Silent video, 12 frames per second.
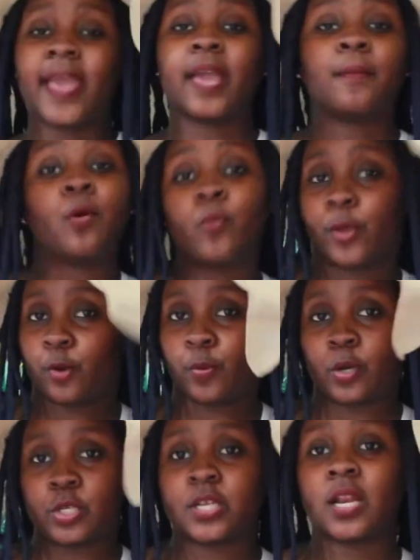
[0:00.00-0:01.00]
I am a weird
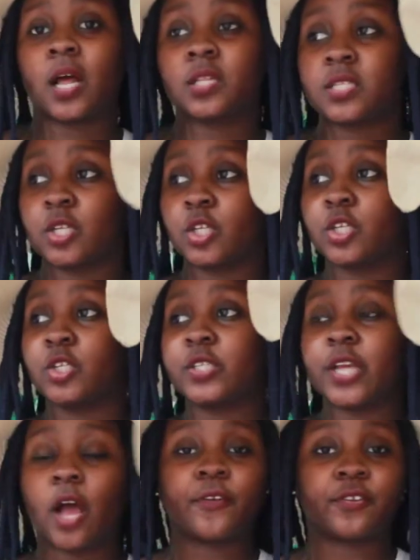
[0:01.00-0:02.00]
person, and I'll tell you,
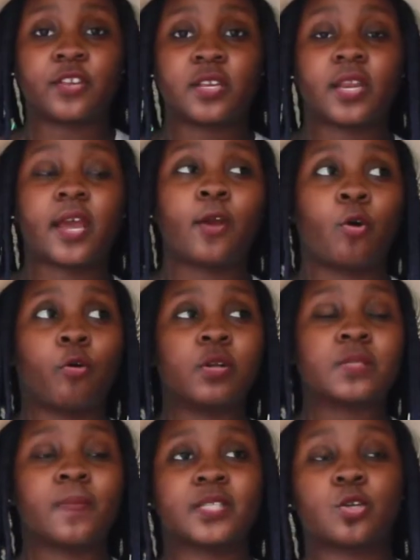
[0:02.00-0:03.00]
the other thing that I
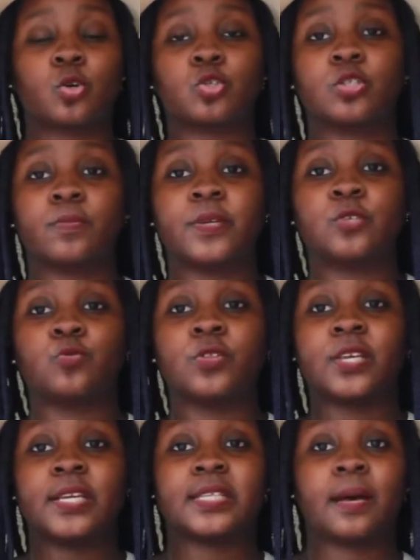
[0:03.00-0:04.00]
always must go to the beach with
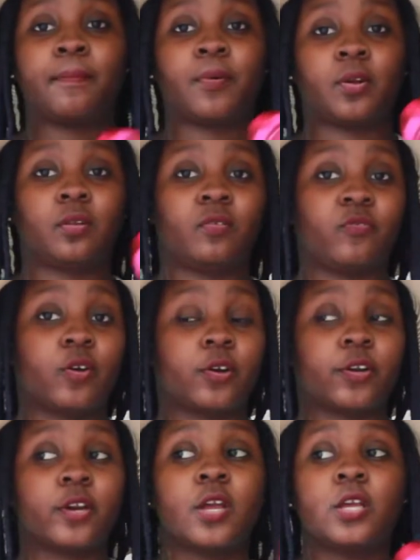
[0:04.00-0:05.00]
is a bottle of
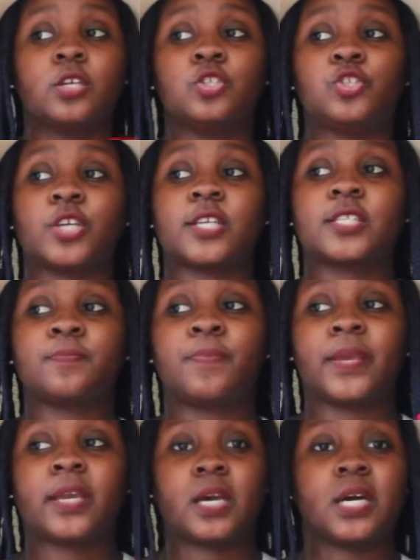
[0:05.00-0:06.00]
water. Just
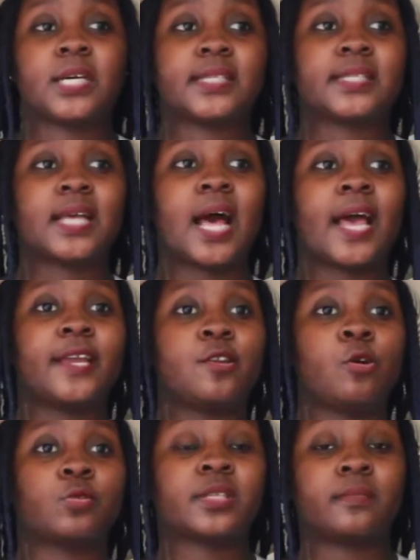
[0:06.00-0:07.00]
because I
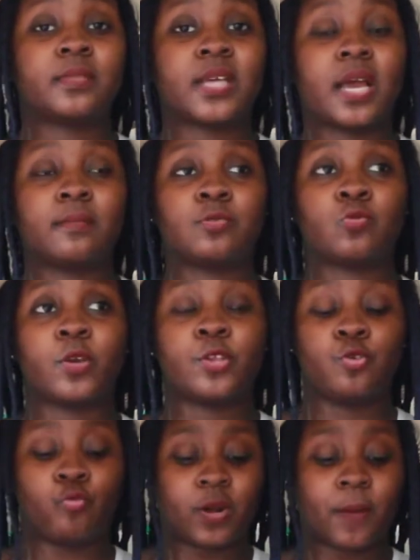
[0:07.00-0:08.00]
know sometimes when
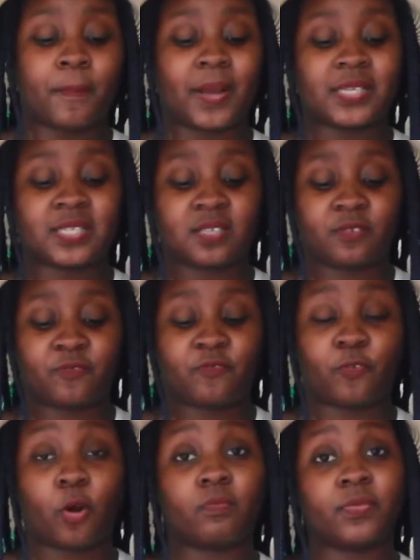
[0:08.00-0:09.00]
you want to buy stuff
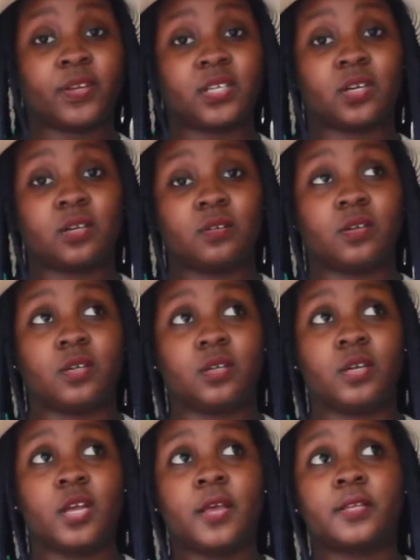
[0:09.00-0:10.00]
from the
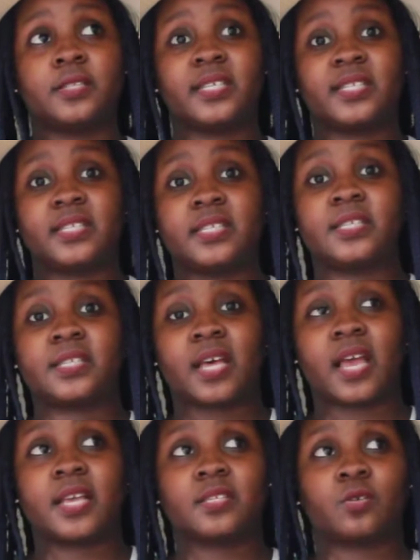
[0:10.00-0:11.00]
uh, the
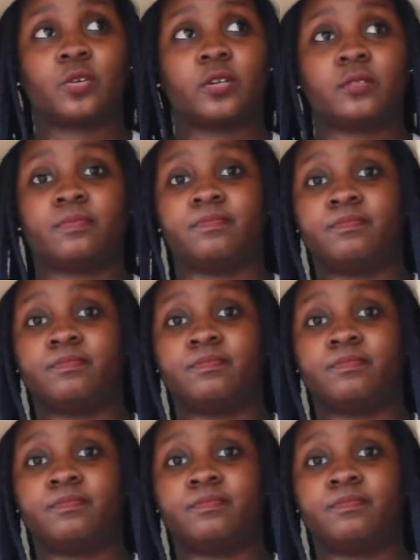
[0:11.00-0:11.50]
seaside or